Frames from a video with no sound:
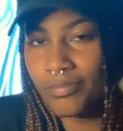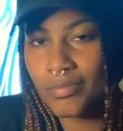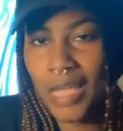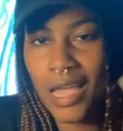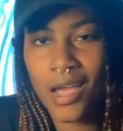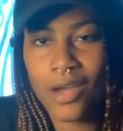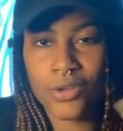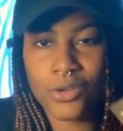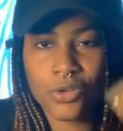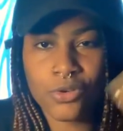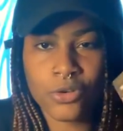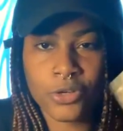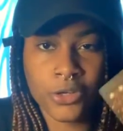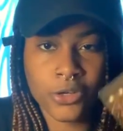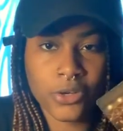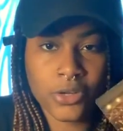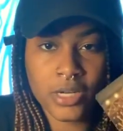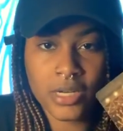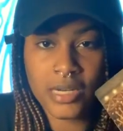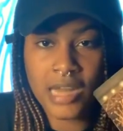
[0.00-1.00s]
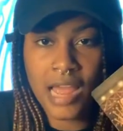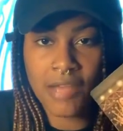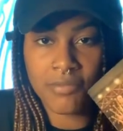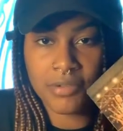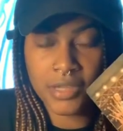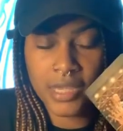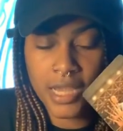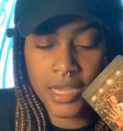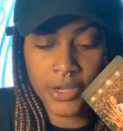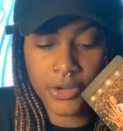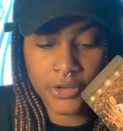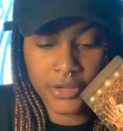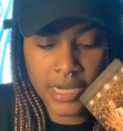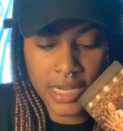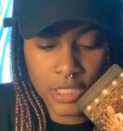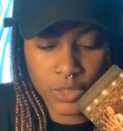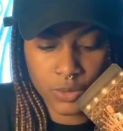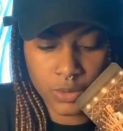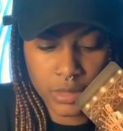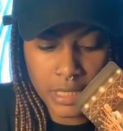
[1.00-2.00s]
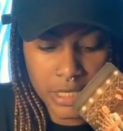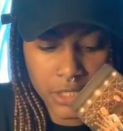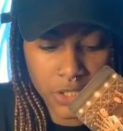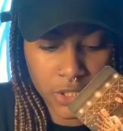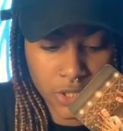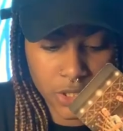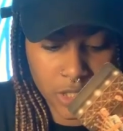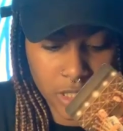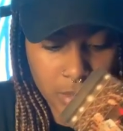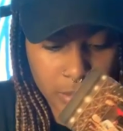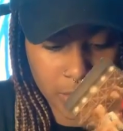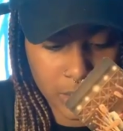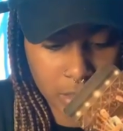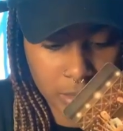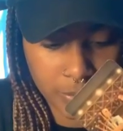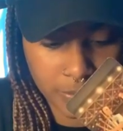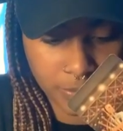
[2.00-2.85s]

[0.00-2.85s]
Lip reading: how you're going to navigate your next relationships,